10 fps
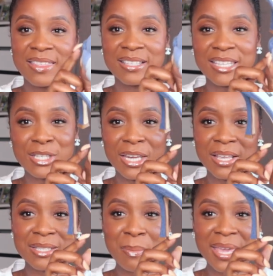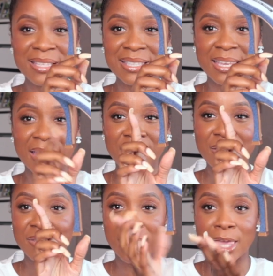The detail's amazing.
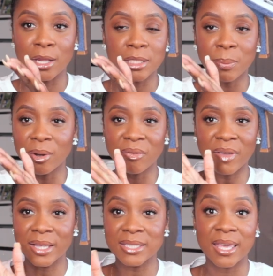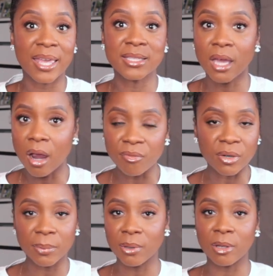The heel is perfect. It's
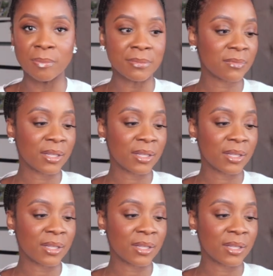comfortable.